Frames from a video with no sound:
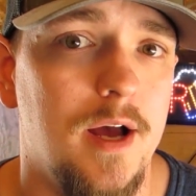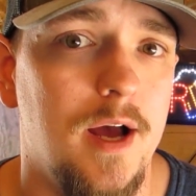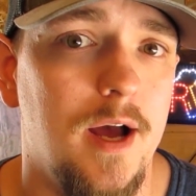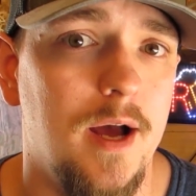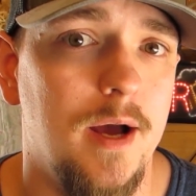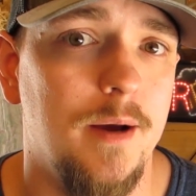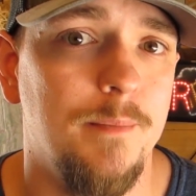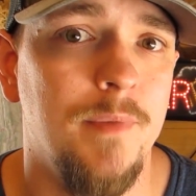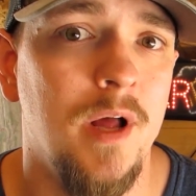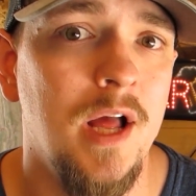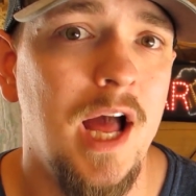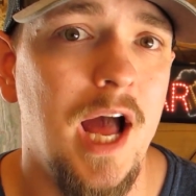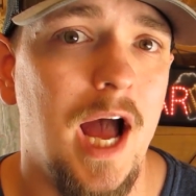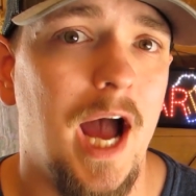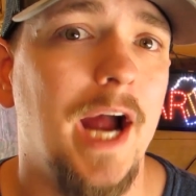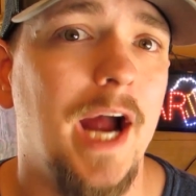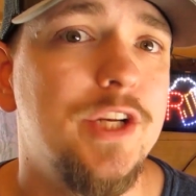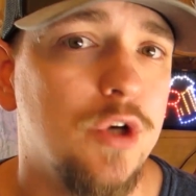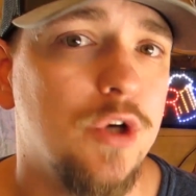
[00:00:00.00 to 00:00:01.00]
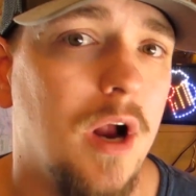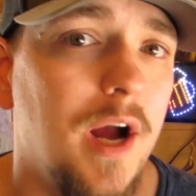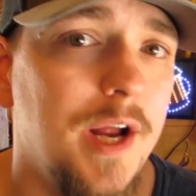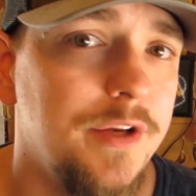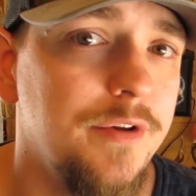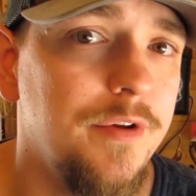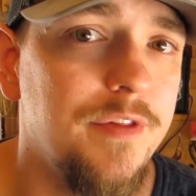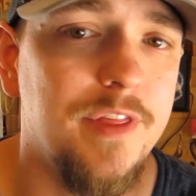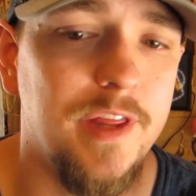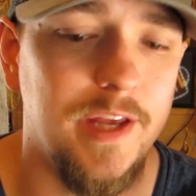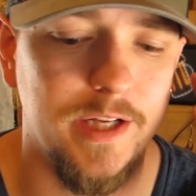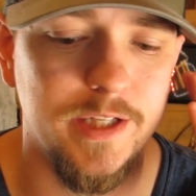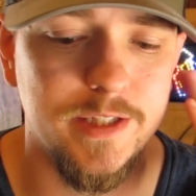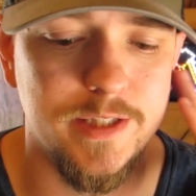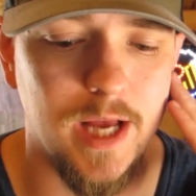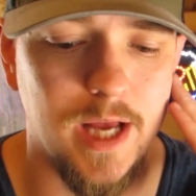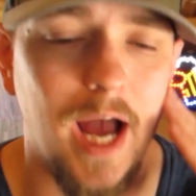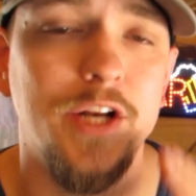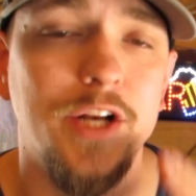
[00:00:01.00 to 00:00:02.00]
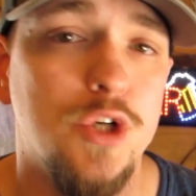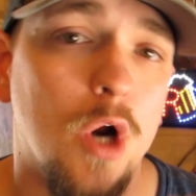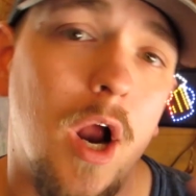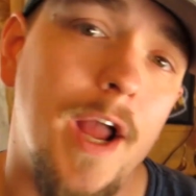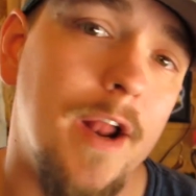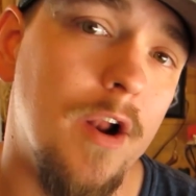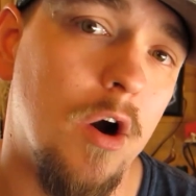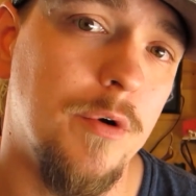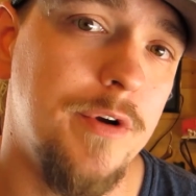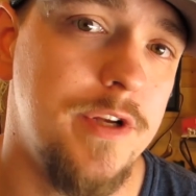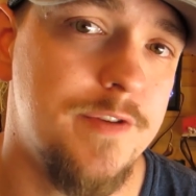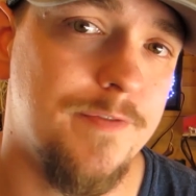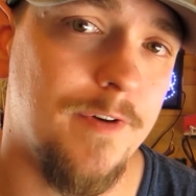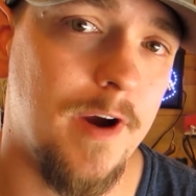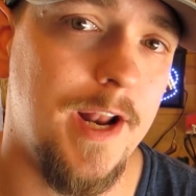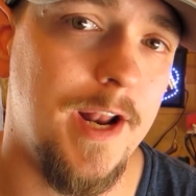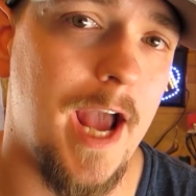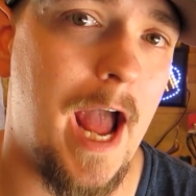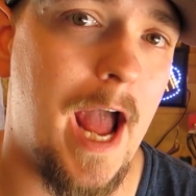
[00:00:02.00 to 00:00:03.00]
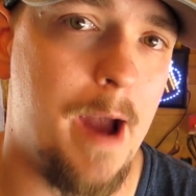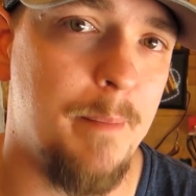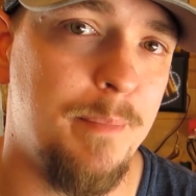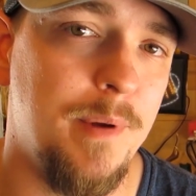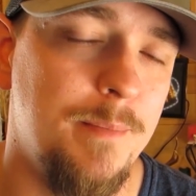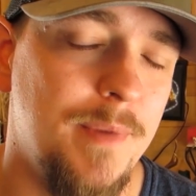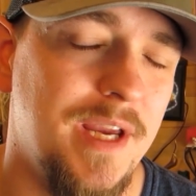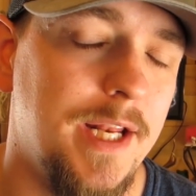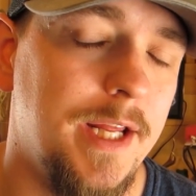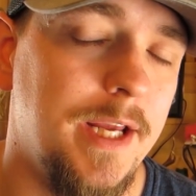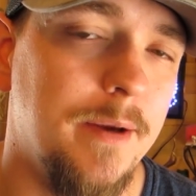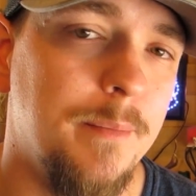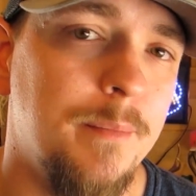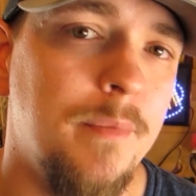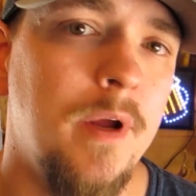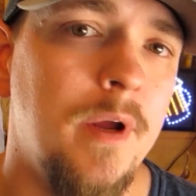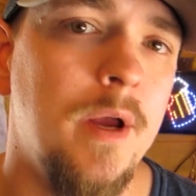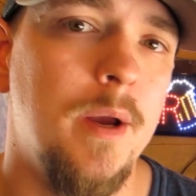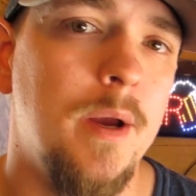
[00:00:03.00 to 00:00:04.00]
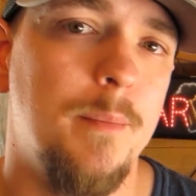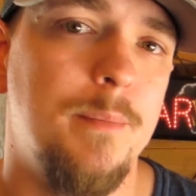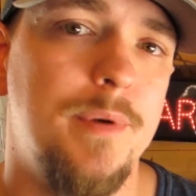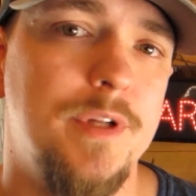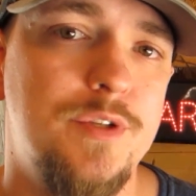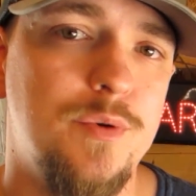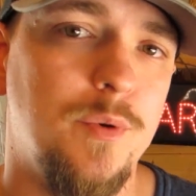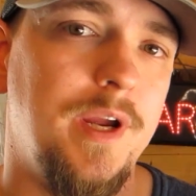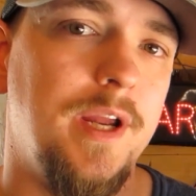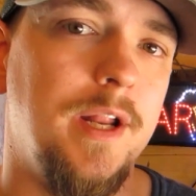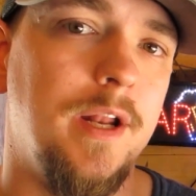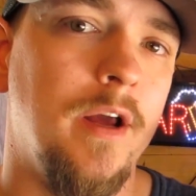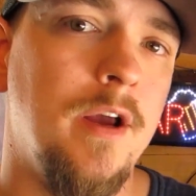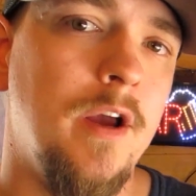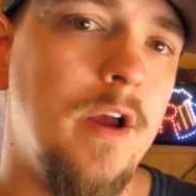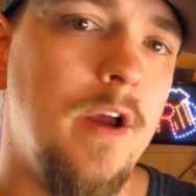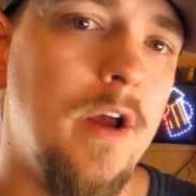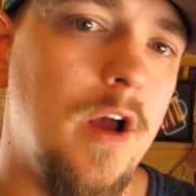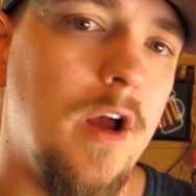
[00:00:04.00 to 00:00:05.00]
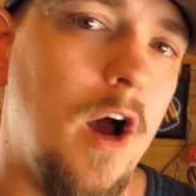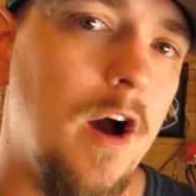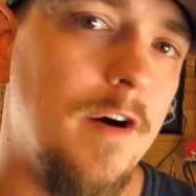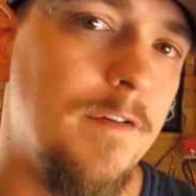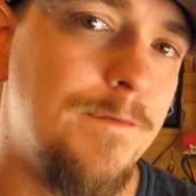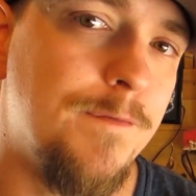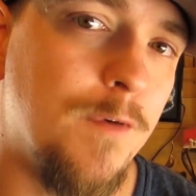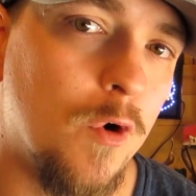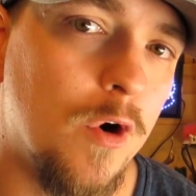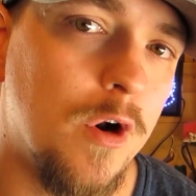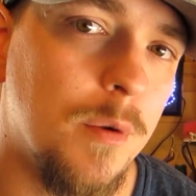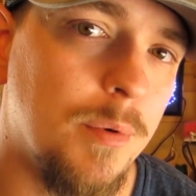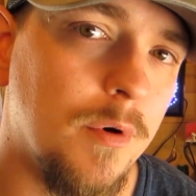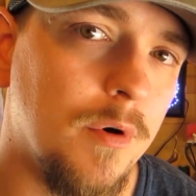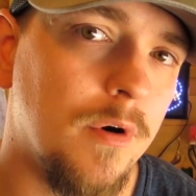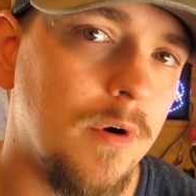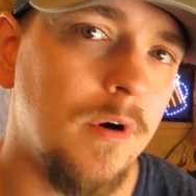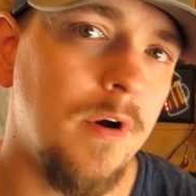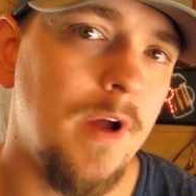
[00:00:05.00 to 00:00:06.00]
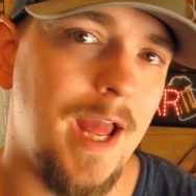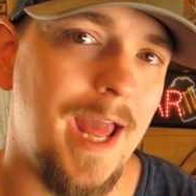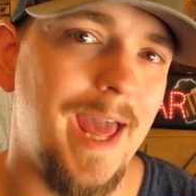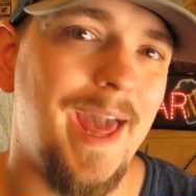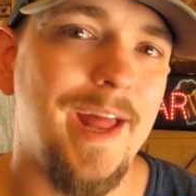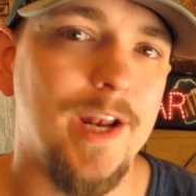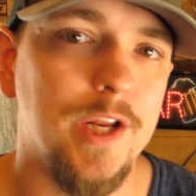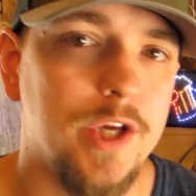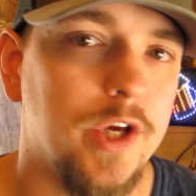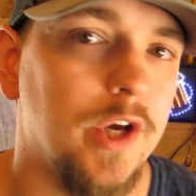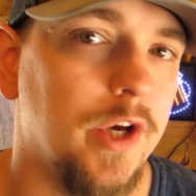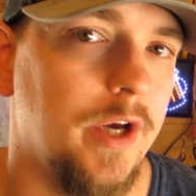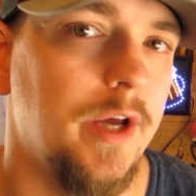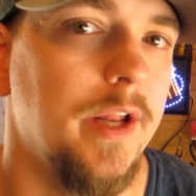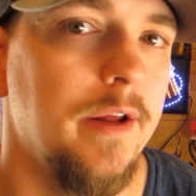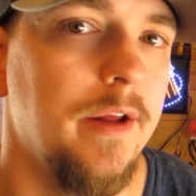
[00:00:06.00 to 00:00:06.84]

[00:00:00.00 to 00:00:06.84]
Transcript: I try and do things, I try and always find a happy medium between affordable and good.